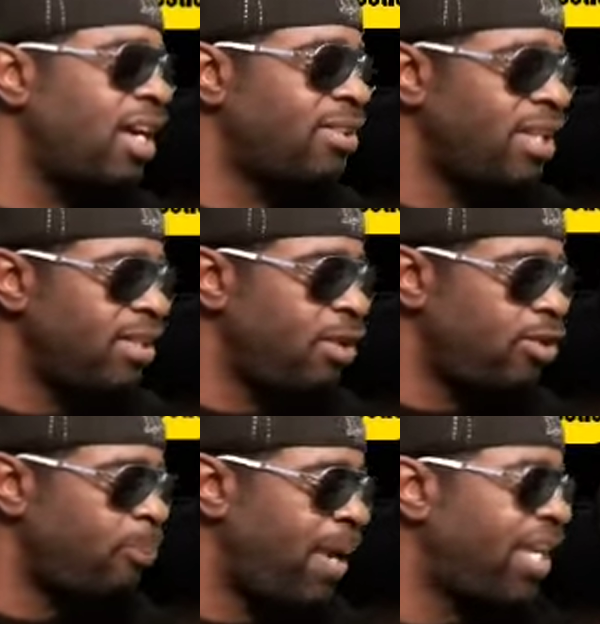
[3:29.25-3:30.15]
I think
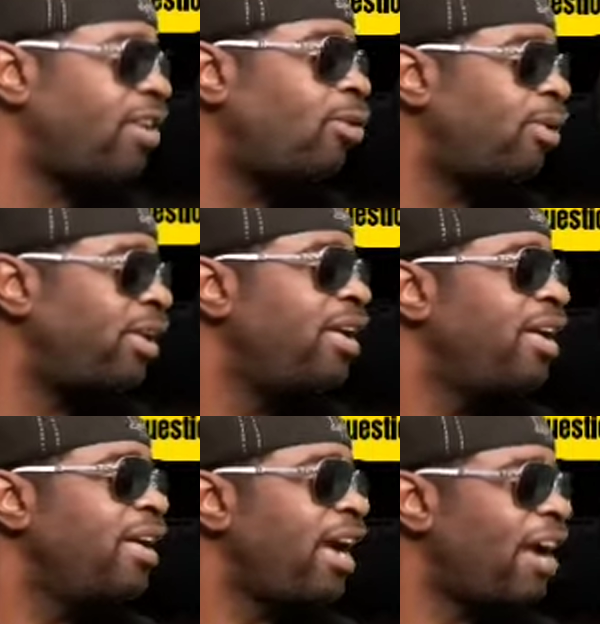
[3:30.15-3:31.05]
they're banking on
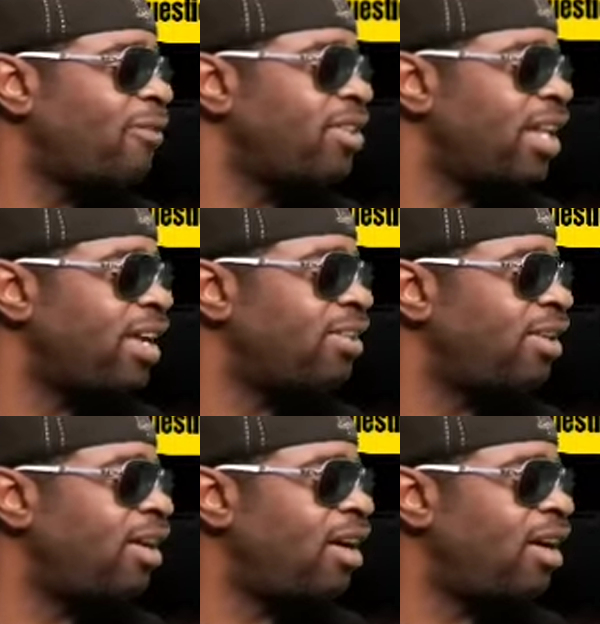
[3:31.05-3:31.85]
everything